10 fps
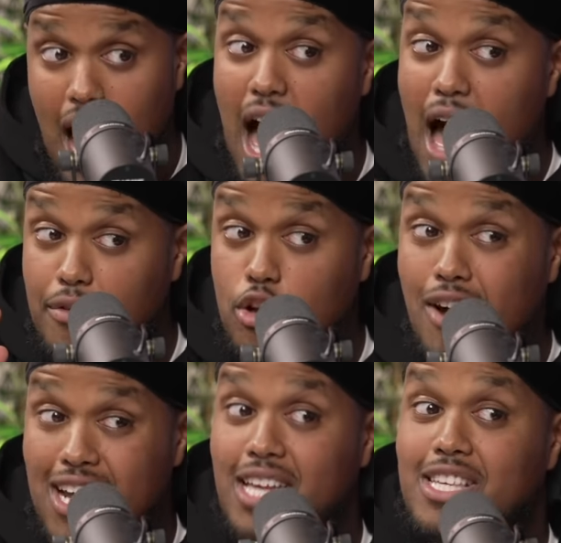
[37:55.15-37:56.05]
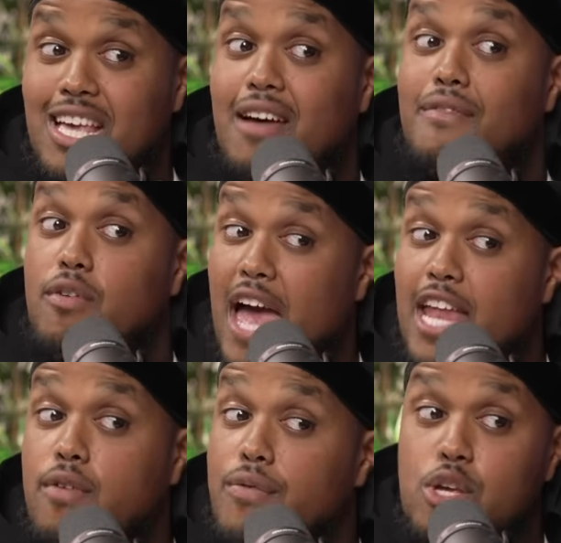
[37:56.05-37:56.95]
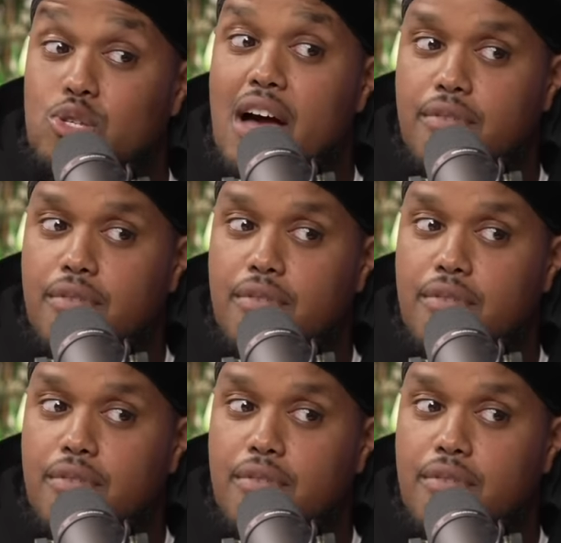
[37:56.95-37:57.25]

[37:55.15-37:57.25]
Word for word: I haven't cried like this at any of your videos